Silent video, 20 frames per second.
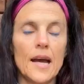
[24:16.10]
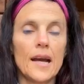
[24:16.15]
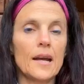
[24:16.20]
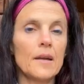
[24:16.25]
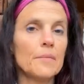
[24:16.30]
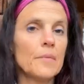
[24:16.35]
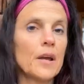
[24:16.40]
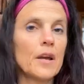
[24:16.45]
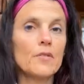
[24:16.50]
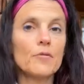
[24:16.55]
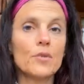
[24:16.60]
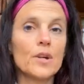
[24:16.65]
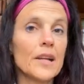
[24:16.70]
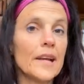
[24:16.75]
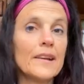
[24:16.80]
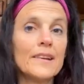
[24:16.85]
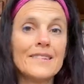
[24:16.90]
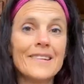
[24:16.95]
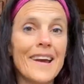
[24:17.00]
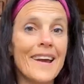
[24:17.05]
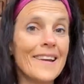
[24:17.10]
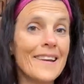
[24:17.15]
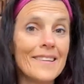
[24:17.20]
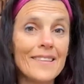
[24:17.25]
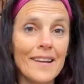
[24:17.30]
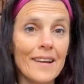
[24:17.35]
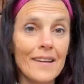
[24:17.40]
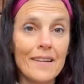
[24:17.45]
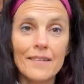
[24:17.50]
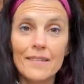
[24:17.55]
And that can be related to
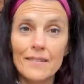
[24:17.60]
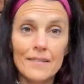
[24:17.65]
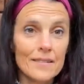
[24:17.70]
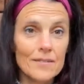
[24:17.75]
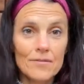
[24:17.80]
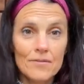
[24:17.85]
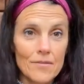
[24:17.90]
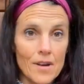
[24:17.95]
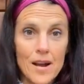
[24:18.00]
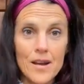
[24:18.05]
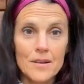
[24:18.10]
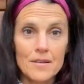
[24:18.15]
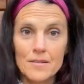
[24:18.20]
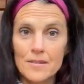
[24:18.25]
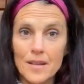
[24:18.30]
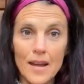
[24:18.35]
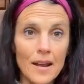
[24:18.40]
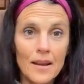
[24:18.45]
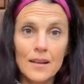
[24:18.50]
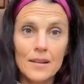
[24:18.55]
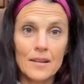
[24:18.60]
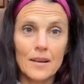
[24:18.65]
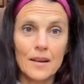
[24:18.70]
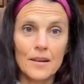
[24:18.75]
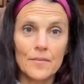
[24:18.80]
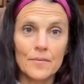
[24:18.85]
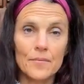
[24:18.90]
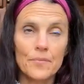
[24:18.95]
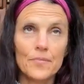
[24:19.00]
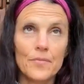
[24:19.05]
anything, right? To
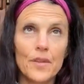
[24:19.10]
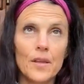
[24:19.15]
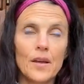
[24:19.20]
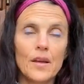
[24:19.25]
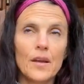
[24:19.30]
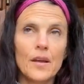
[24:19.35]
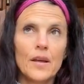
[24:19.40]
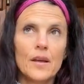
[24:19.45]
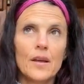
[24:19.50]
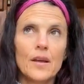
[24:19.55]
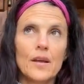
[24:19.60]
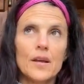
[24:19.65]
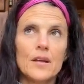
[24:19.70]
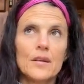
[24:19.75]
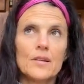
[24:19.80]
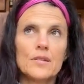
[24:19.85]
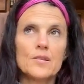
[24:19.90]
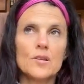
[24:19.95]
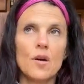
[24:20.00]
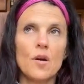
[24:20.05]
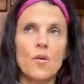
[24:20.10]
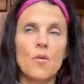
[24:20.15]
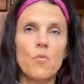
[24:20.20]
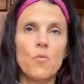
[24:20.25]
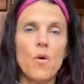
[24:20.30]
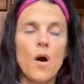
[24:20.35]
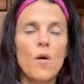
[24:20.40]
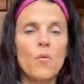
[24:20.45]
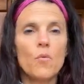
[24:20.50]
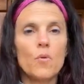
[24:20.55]
anything.
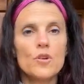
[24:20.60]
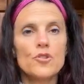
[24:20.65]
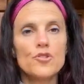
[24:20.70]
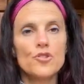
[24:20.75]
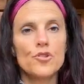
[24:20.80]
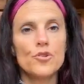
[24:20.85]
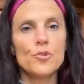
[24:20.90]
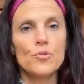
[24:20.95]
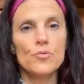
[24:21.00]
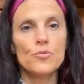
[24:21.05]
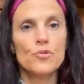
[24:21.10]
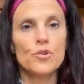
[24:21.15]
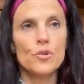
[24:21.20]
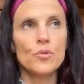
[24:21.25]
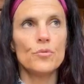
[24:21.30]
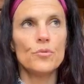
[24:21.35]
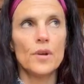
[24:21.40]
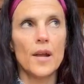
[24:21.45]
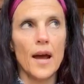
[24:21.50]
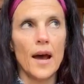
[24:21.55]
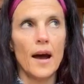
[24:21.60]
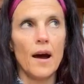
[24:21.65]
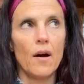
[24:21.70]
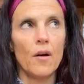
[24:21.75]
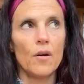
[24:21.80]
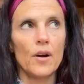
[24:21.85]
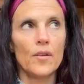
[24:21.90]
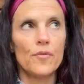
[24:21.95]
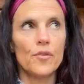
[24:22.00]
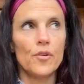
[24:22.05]
So what would you do
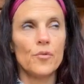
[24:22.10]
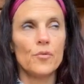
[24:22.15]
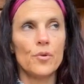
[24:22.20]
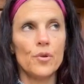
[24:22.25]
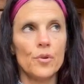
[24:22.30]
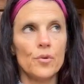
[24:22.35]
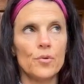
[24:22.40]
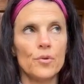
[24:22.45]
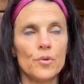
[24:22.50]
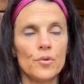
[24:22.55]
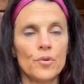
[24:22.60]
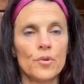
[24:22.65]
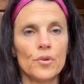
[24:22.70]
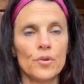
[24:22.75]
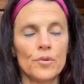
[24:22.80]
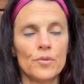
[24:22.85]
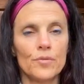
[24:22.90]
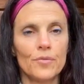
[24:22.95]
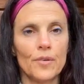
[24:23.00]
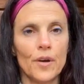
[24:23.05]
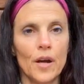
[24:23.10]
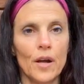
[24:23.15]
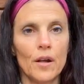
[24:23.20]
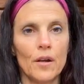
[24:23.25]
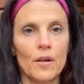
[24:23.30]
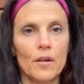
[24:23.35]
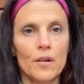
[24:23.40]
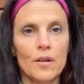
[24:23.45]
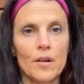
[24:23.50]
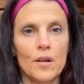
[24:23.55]
now if you knew you couldn't
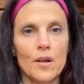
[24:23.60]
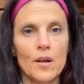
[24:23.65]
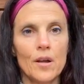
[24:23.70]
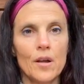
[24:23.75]
fail?